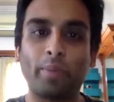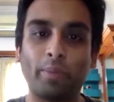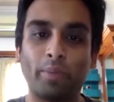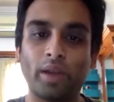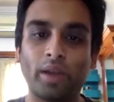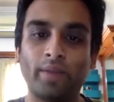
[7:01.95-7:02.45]

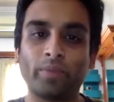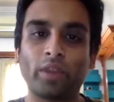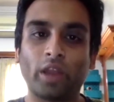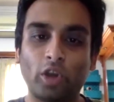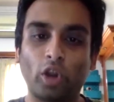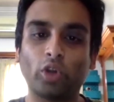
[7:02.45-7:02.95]
people
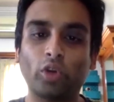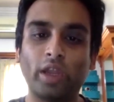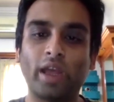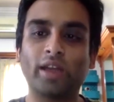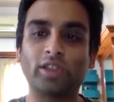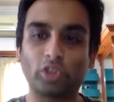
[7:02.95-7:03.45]
not
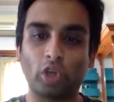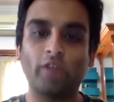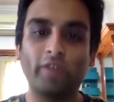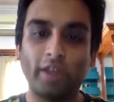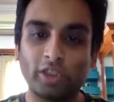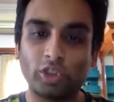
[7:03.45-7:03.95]
only are
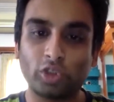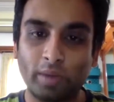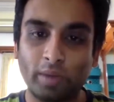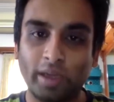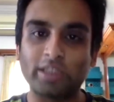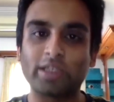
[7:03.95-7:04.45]
solving issues,
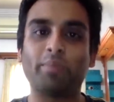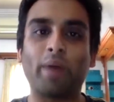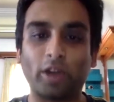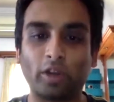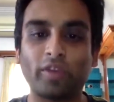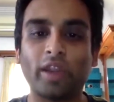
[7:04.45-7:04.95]
but it's a
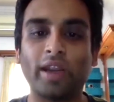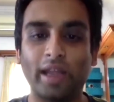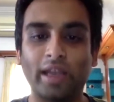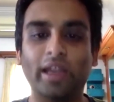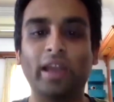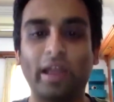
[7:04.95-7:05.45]
part of their
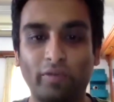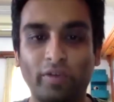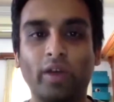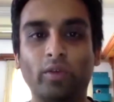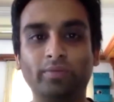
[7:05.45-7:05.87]
daily life now.